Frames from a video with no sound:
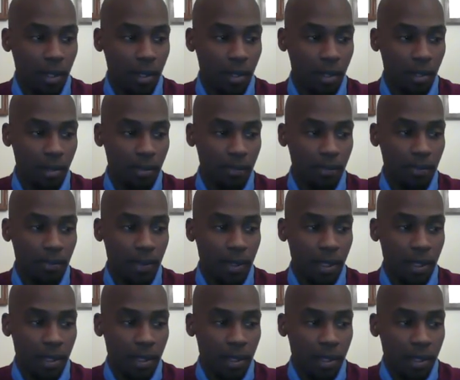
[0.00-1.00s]

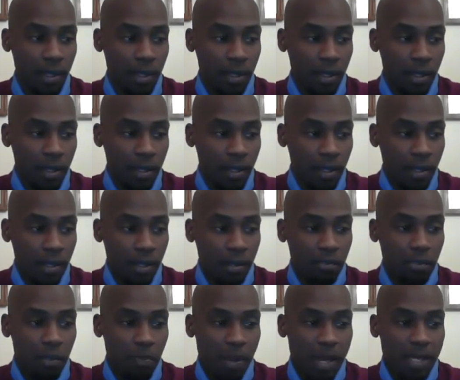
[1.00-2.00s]

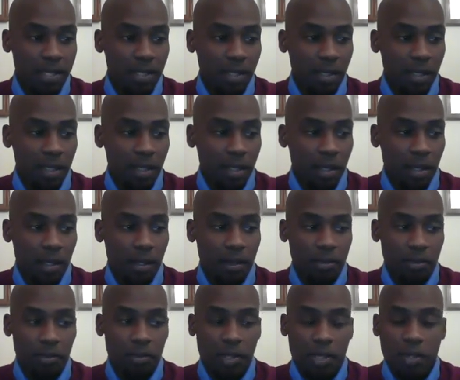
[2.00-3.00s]
But basically,
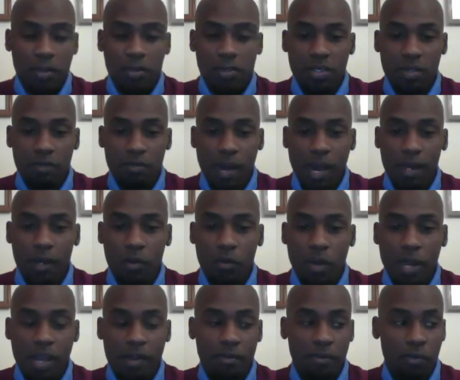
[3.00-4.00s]
through the use of
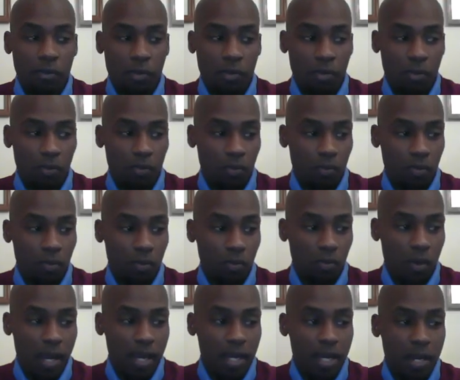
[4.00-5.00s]
microwave
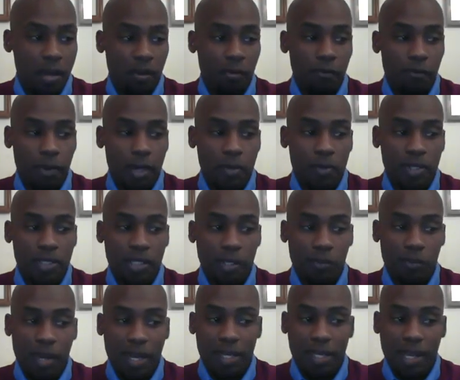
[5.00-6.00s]
radio
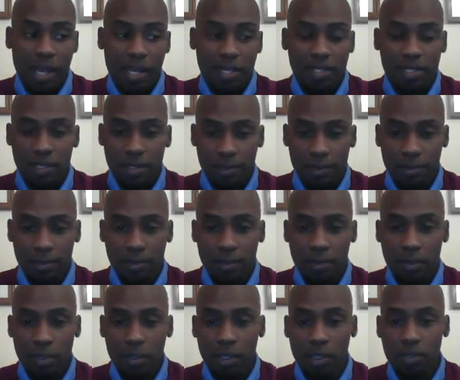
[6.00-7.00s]
frequency radiation,
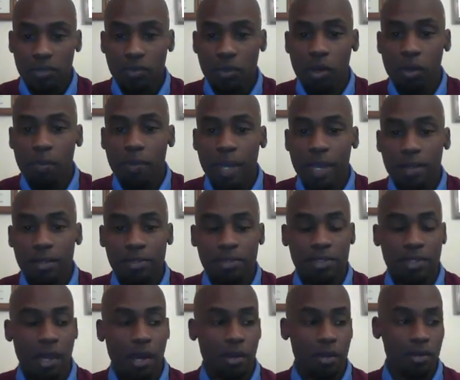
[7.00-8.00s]
control panel
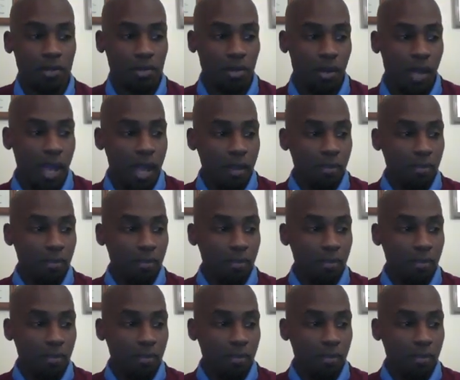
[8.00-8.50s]
stalkers are